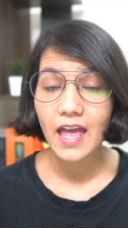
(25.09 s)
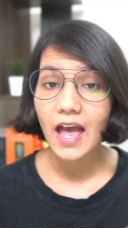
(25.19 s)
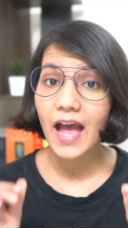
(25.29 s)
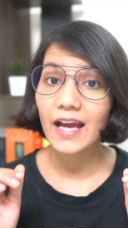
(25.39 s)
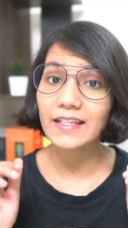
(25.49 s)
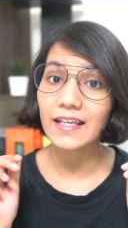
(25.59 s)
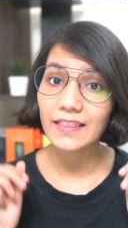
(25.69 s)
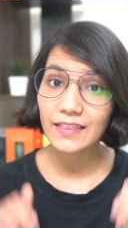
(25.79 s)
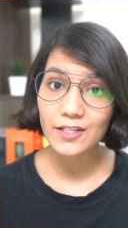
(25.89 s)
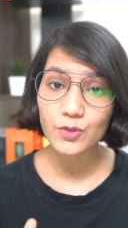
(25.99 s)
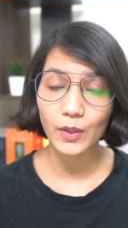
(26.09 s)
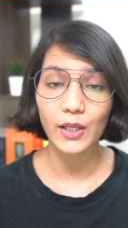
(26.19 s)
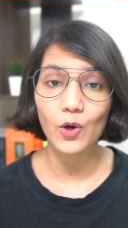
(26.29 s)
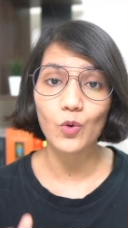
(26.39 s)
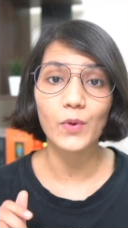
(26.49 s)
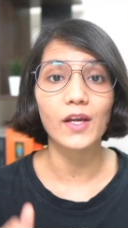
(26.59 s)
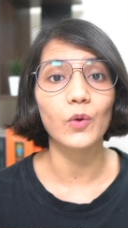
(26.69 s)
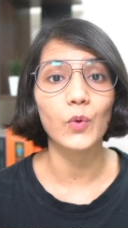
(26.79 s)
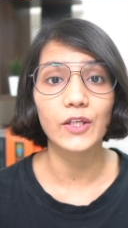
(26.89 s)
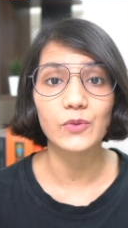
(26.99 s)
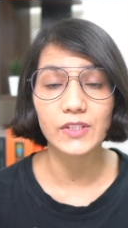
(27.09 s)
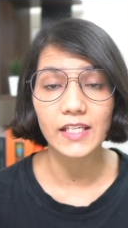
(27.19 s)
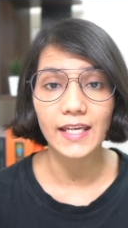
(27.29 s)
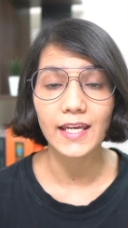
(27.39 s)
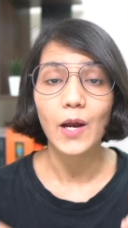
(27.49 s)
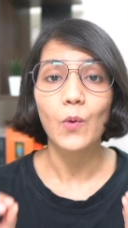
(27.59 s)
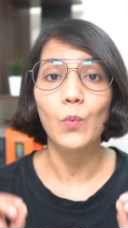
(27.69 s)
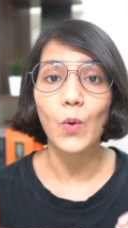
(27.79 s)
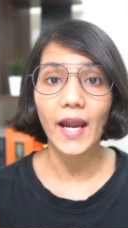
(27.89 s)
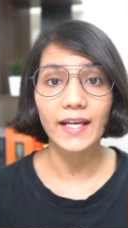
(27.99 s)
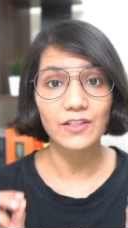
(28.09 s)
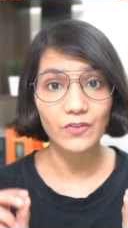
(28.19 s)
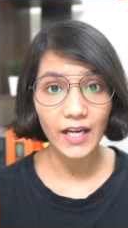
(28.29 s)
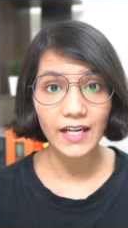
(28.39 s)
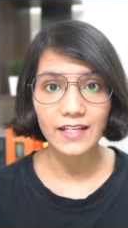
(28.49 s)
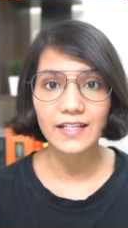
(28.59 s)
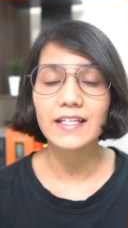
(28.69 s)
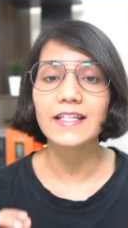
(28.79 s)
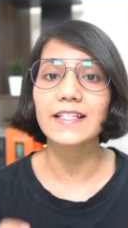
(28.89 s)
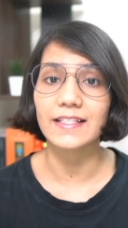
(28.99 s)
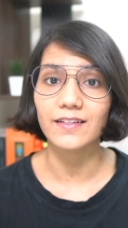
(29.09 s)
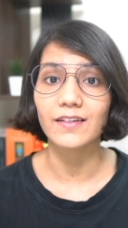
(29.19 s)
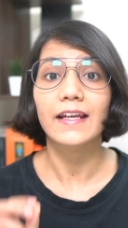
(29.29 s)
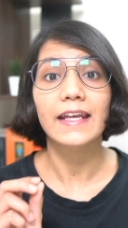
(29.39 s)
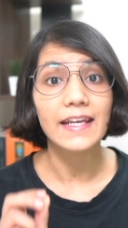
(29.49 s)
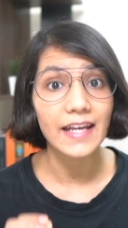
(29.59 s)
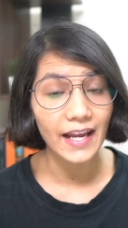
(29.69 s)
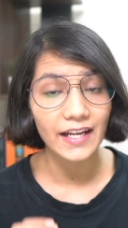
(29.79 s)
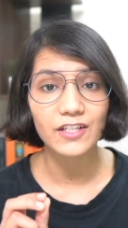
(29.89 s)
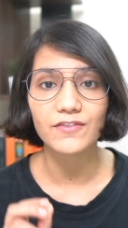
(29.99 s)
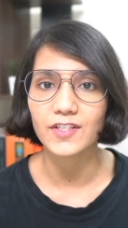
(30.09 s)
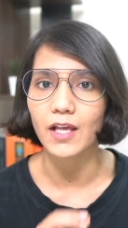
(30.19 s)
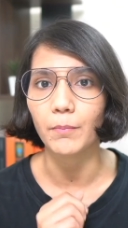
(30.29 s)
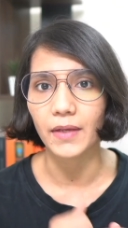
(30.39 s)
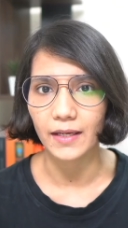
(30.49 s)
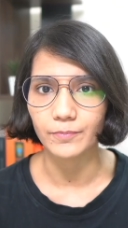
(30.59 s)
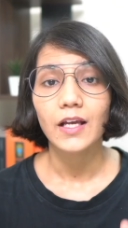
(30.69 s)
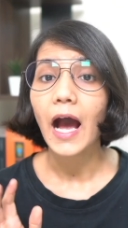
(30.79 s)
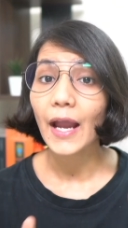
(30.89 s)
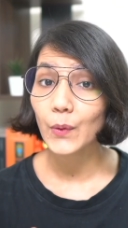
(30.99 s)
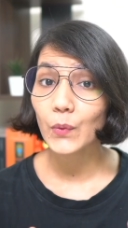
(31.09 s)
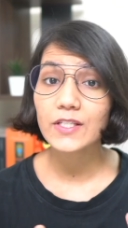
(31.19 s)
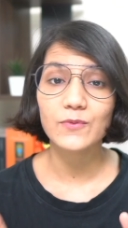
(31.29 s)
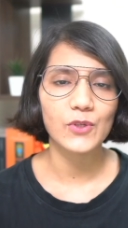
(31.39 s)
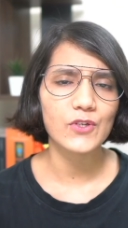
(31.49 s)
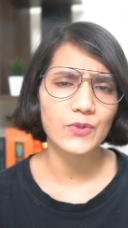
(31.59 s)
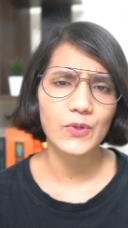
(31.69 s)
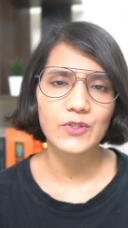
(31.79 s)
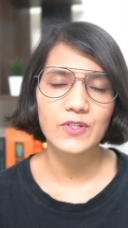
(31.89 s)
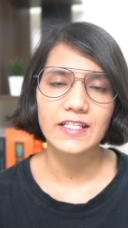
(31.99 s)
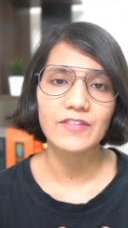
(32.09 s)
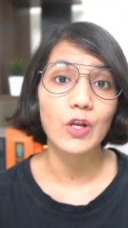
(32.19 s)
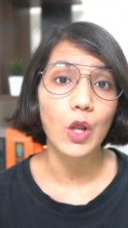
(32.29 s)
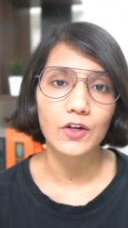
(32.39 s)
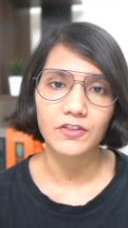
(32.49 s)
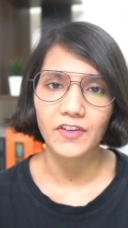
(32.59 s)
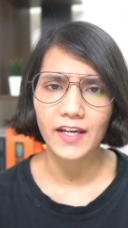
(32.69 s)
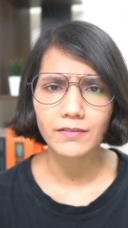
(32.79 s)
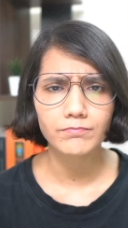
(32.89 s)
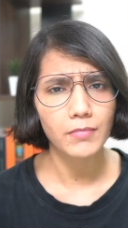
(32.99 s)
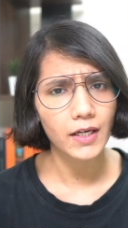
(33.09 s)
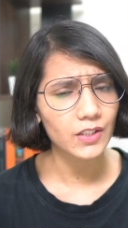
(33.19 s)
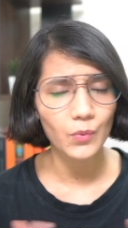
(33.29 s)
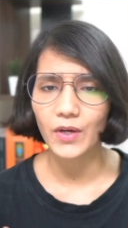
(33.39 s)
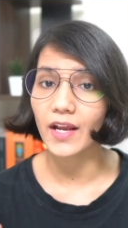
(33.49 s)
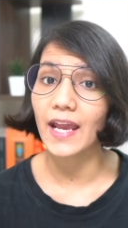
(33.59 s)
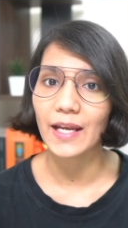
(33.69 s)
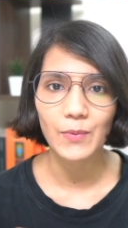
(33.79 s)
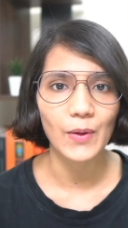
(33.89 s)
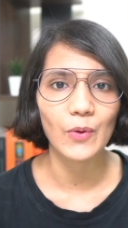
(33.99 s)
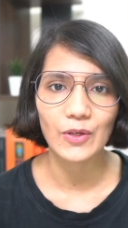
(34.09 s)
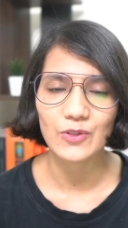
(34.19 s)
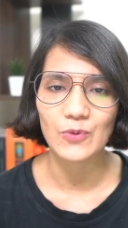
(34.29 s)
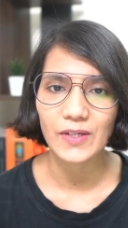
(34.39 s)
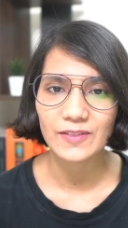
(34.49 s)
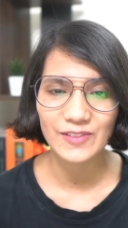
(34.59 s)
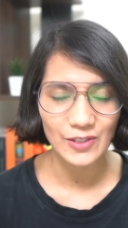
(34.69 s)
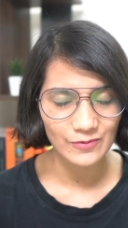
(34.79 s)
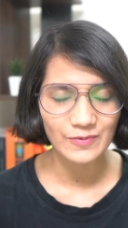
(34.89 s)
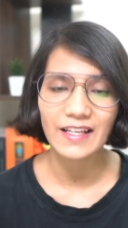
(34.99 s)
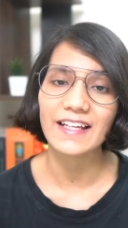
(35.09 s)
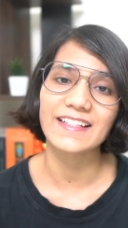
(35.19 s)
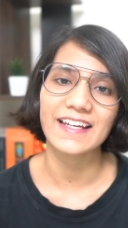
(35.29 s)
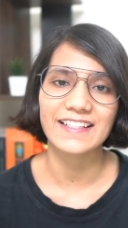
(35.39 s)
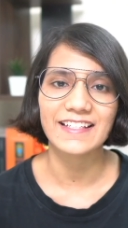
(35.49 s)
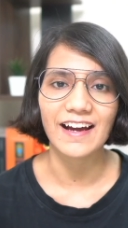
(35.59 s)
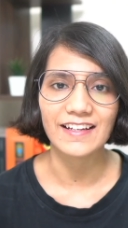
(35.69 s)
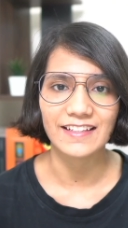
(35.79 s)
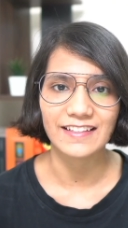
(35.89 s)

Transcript: And in this video, we are going to see why trading is a negative sum game. I know this video is going to receive a lot of hate, but we're anyway going to do it. So let's get started.